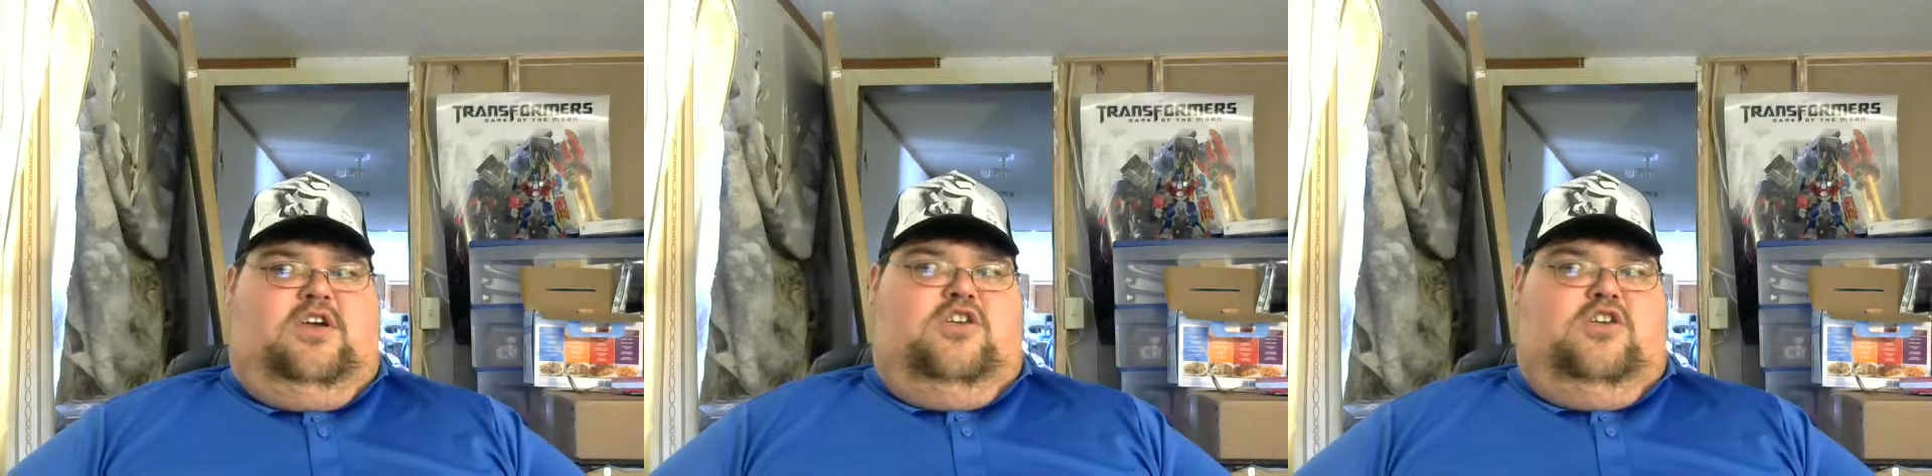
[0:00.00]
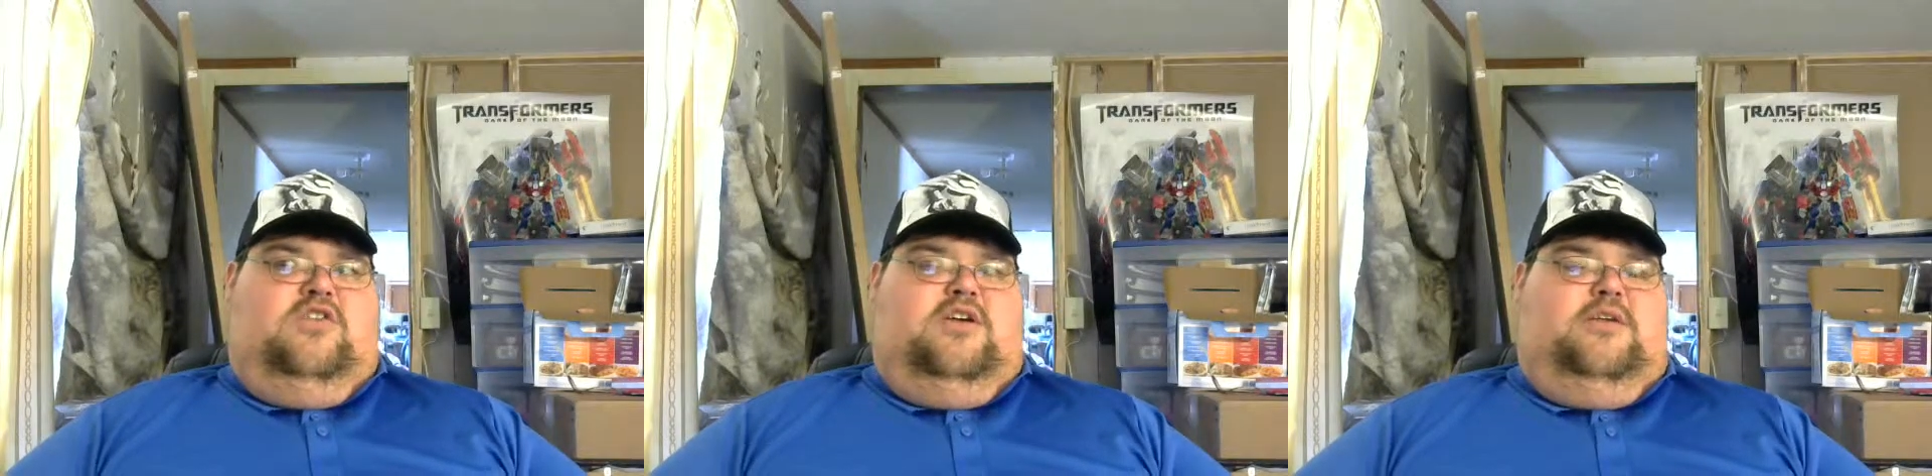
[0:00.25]

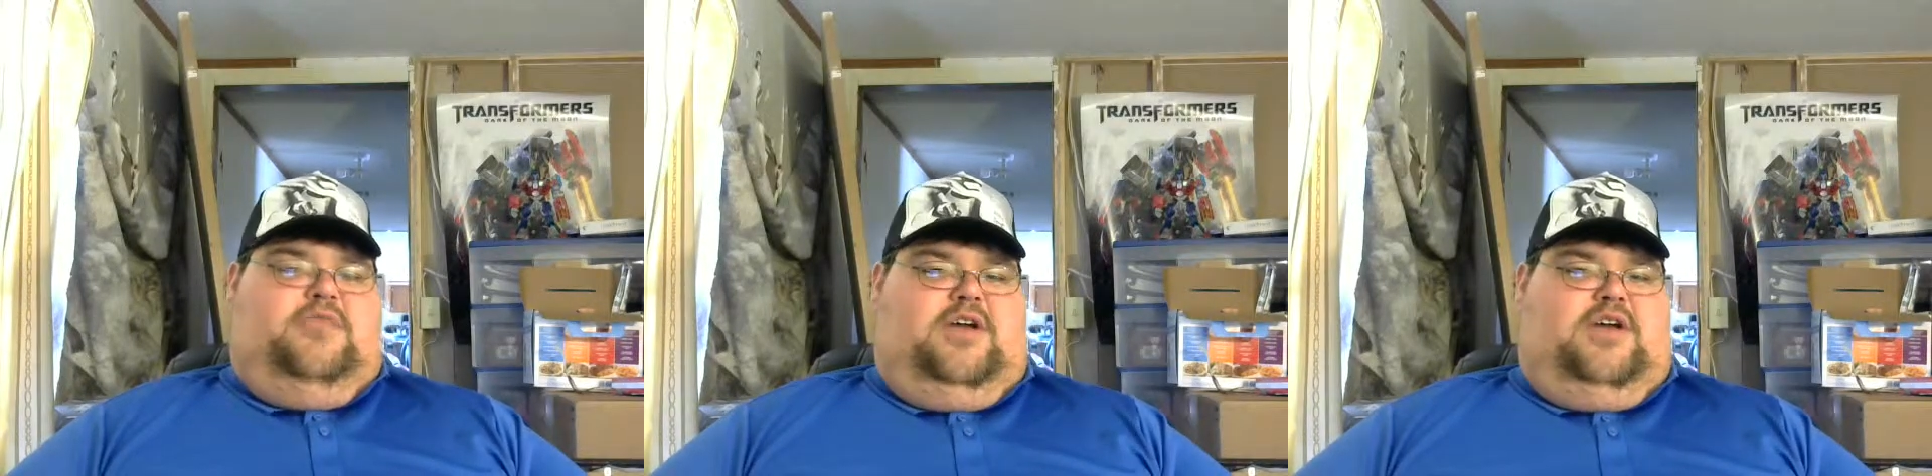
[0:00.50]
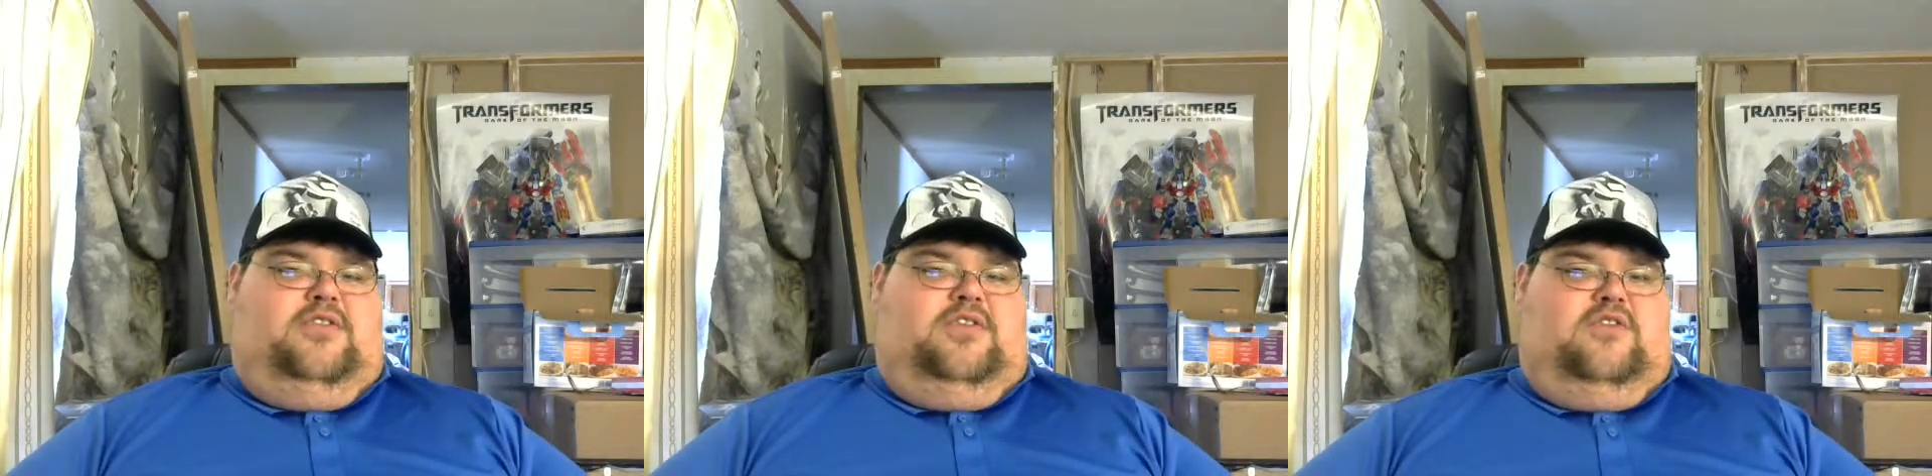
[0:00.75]
you can
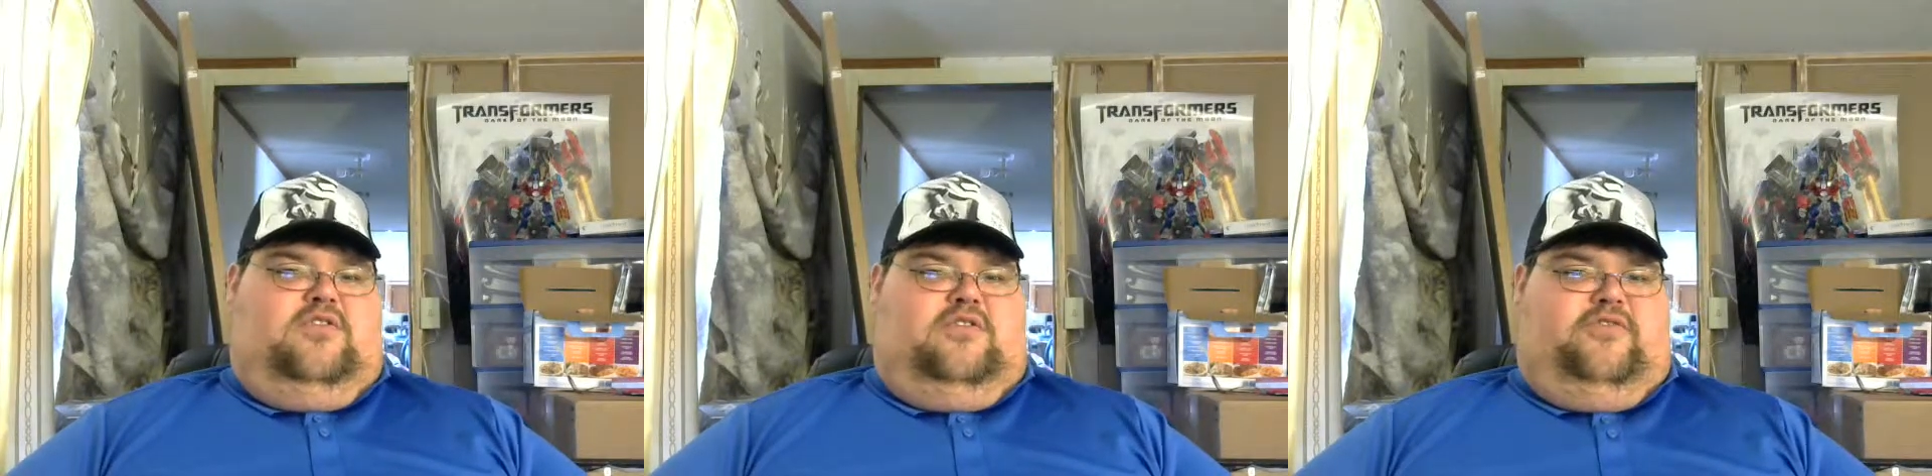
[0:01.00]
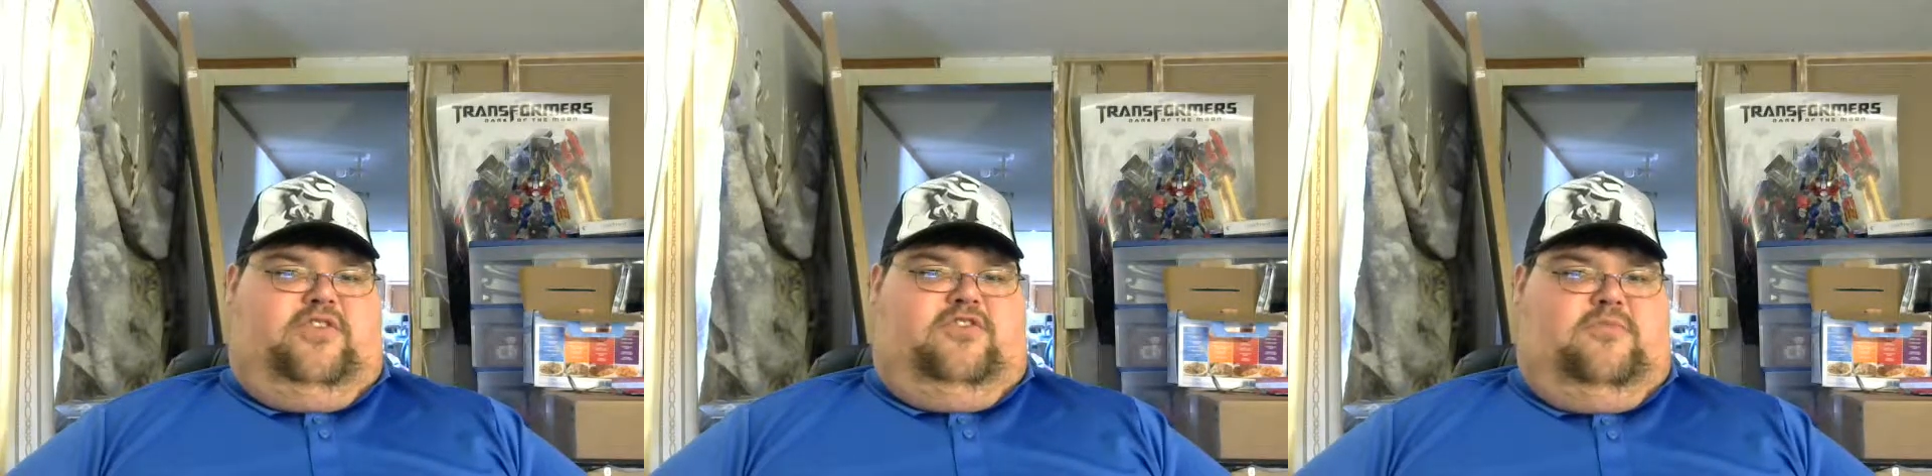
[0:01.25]
apply the
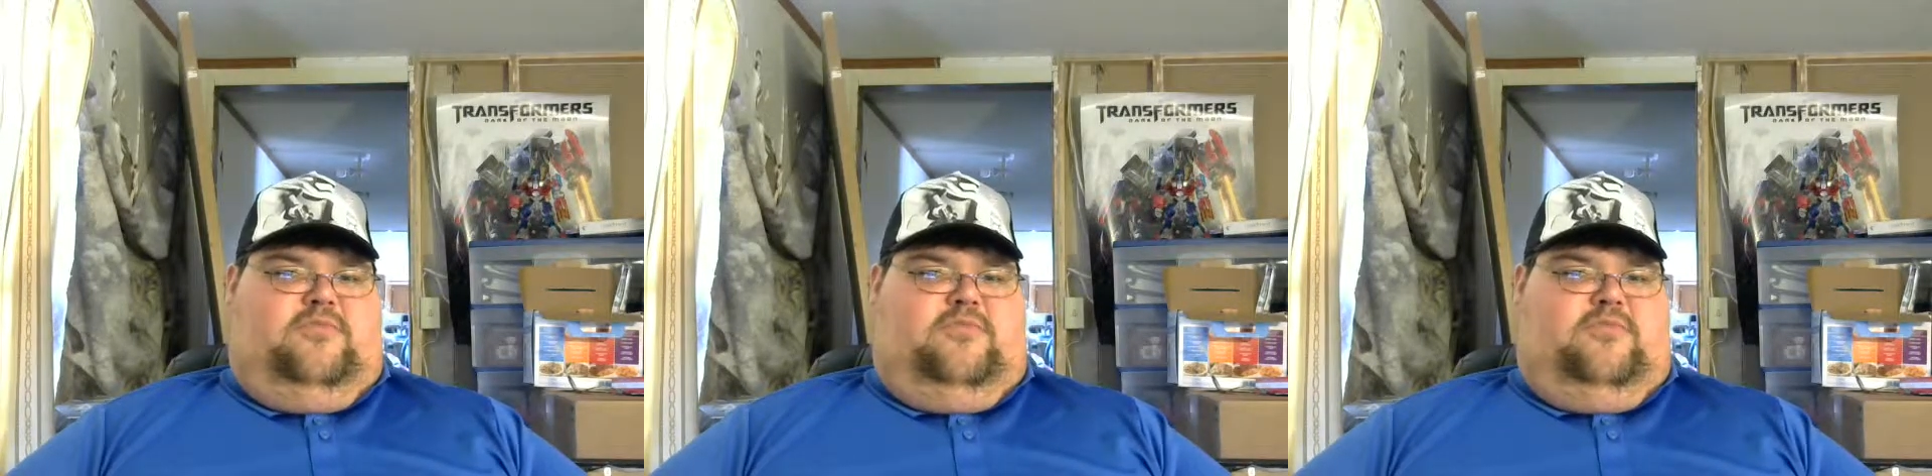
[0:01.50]
Universal